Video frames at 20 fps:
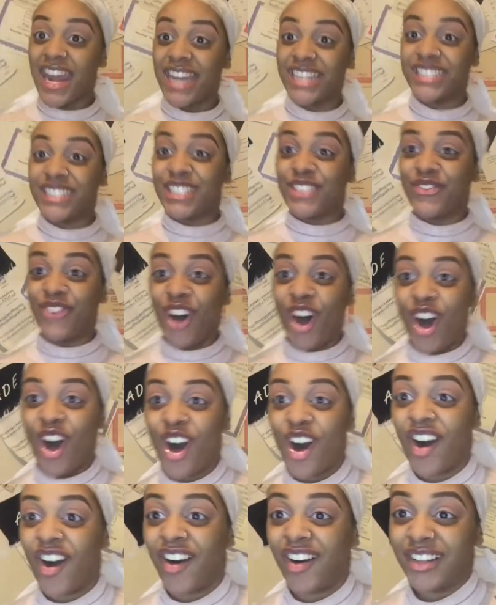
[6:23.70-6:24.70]
did I just
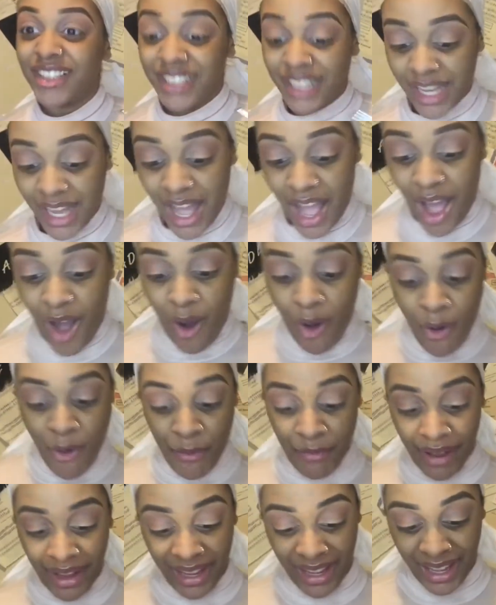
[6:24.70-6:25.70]
fall? Oh
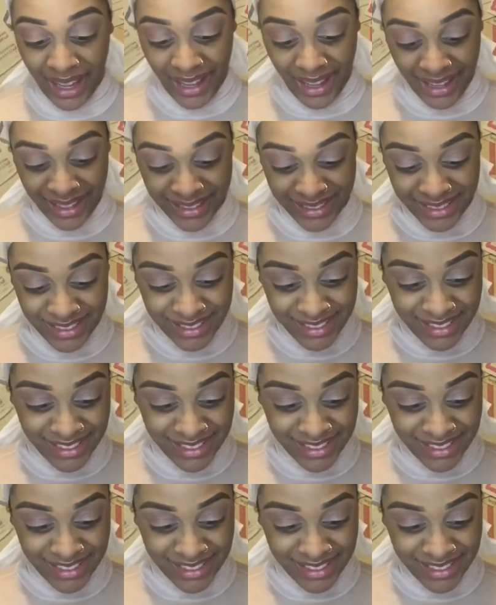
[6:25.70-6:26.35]
my gosh.